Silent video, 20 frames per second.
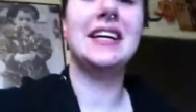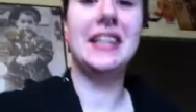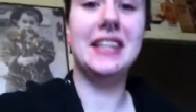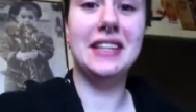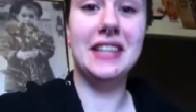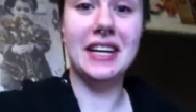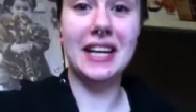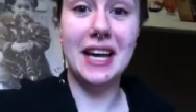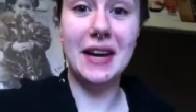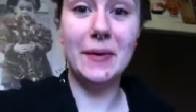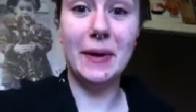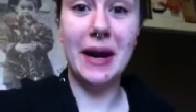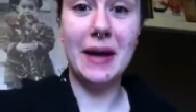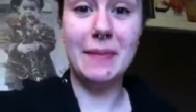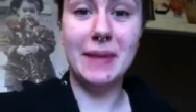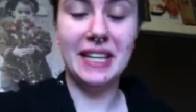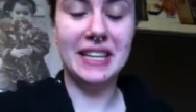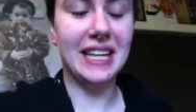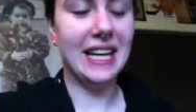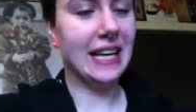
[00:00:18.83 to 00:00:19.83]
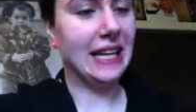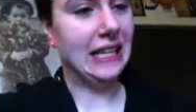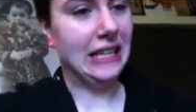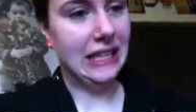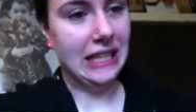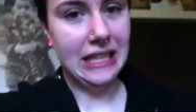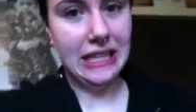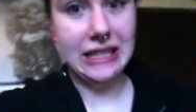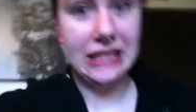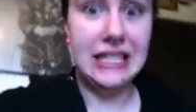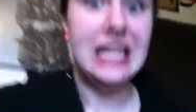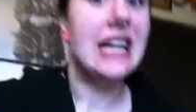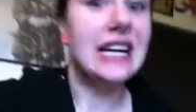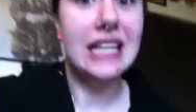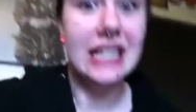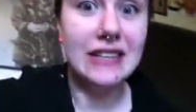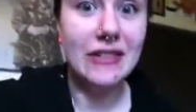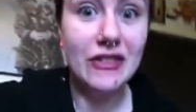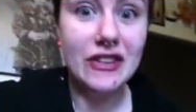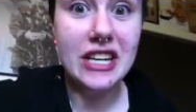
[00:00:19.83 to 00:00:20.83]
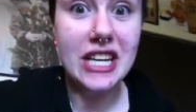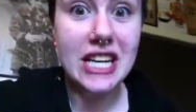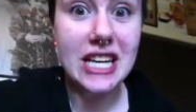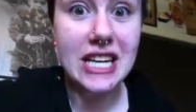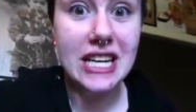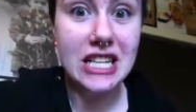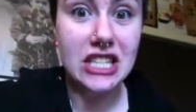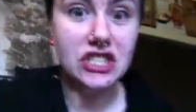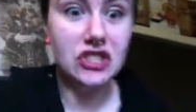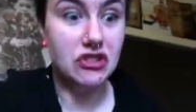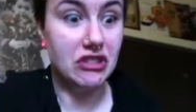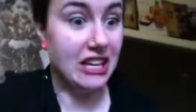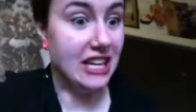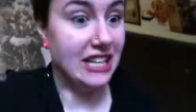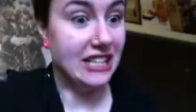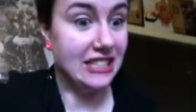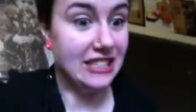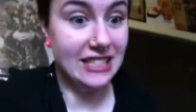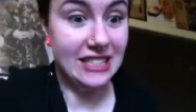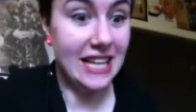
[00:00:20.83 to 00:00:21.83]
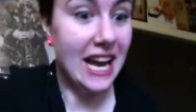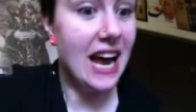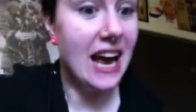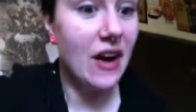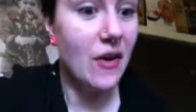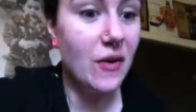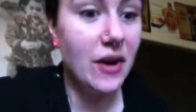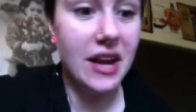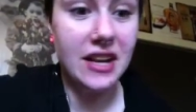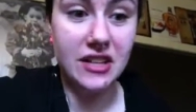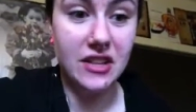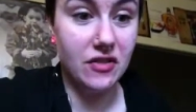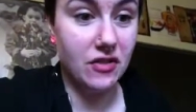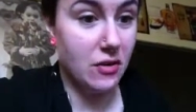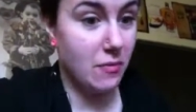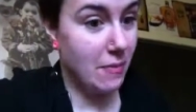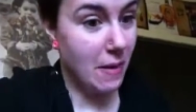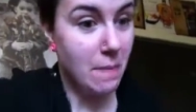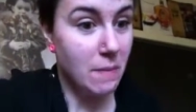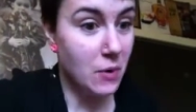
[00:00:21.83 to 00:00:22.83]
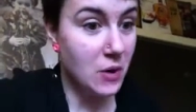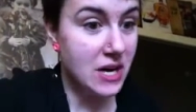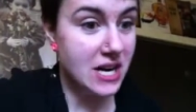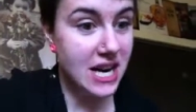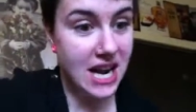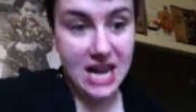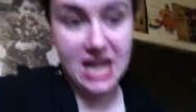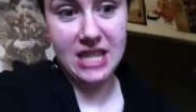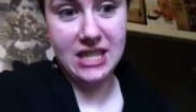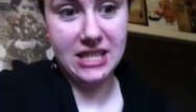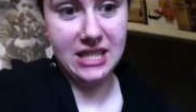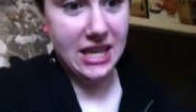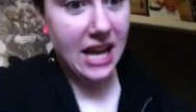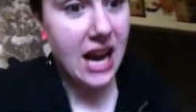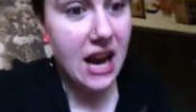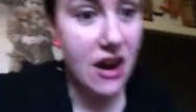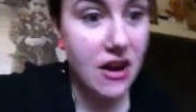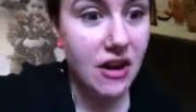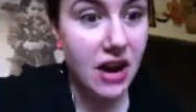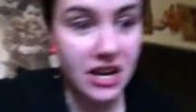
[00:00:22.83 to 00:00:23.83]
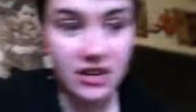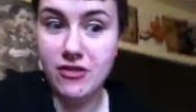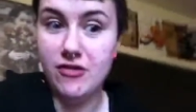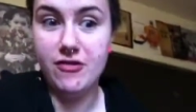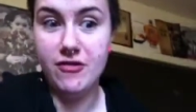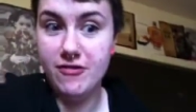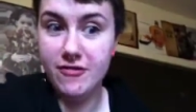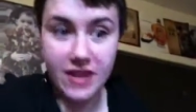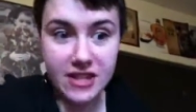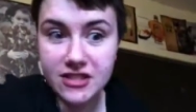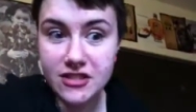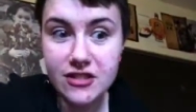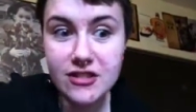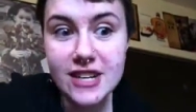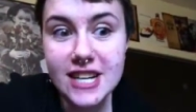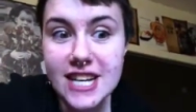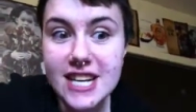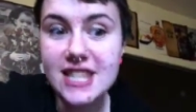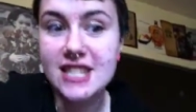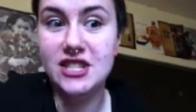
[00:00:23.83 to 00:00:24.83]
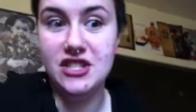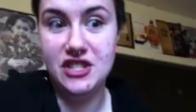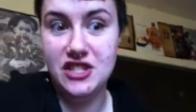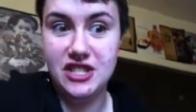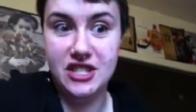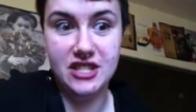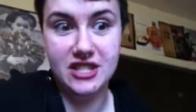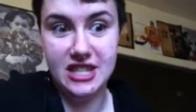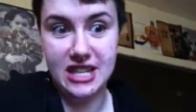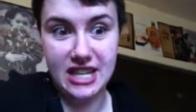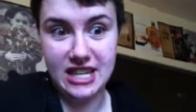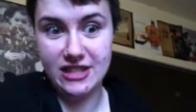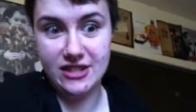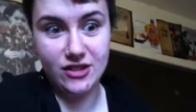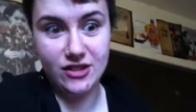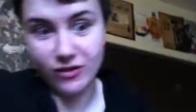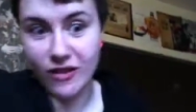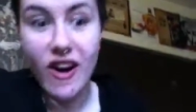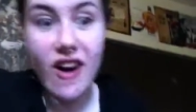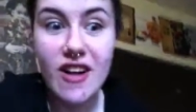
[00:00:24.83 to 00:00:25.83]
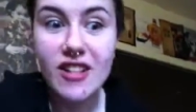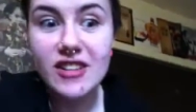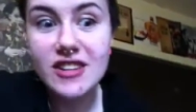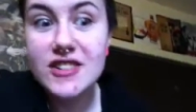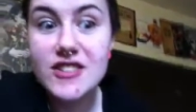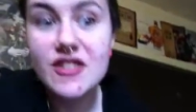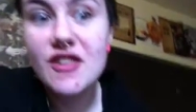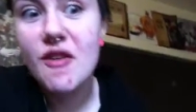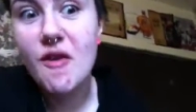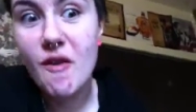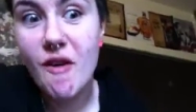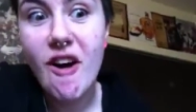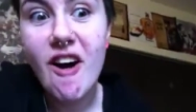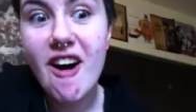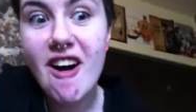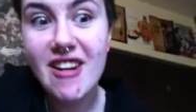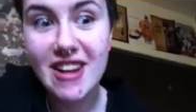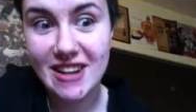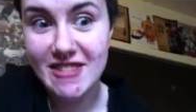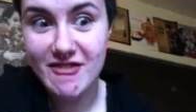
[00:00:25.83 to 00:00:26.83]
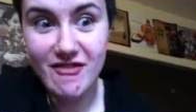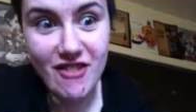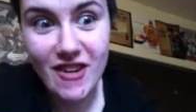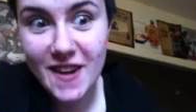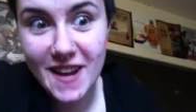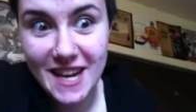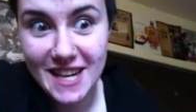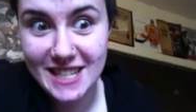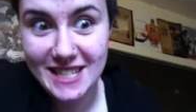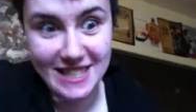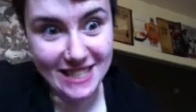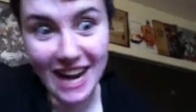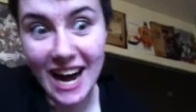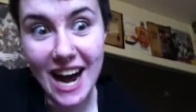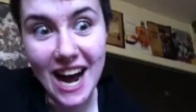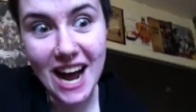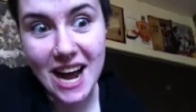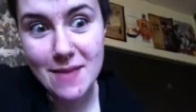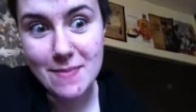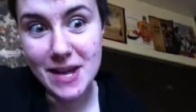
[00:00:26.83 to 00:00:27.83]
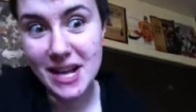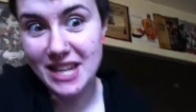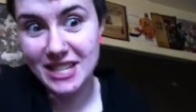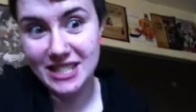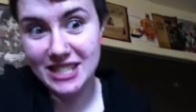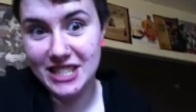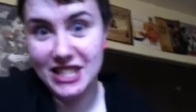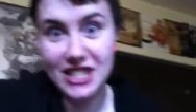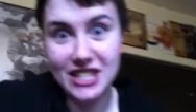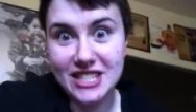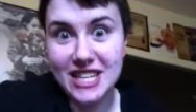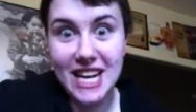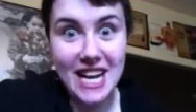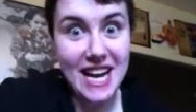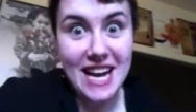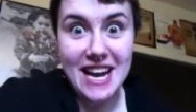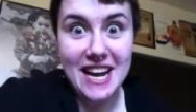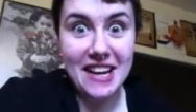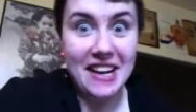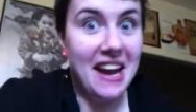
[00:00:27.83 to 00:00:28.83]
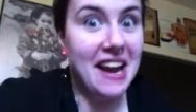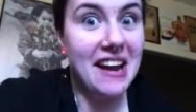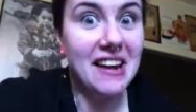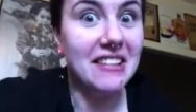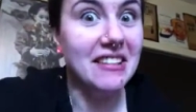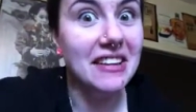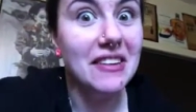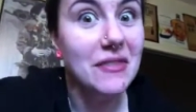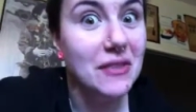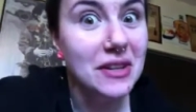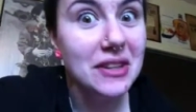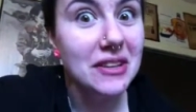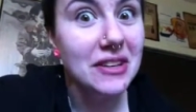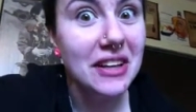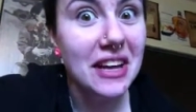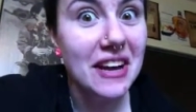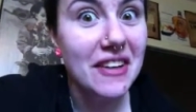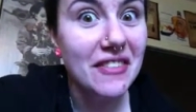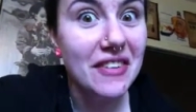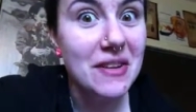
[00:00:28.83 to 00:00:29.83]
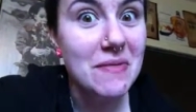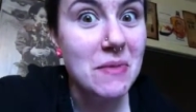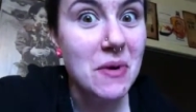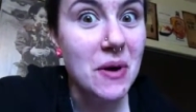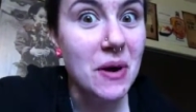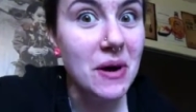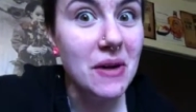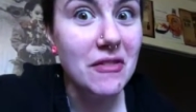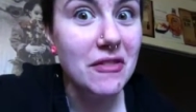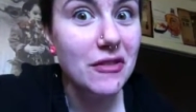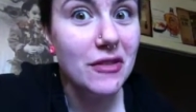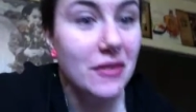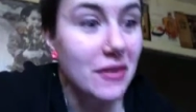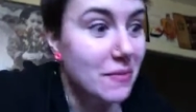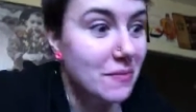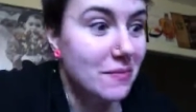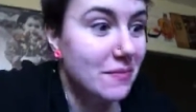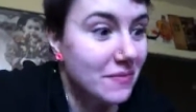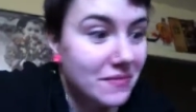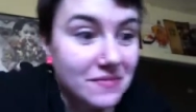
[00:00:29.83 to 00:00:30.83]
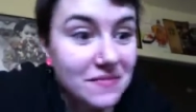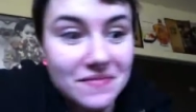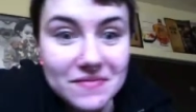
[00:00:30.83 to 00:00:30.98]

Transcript: you get what I mean like negativity drags you down and you remember it and it's there and you fester in it and you just like crawl under a rock and fucking die because you just can't live with your life anymore from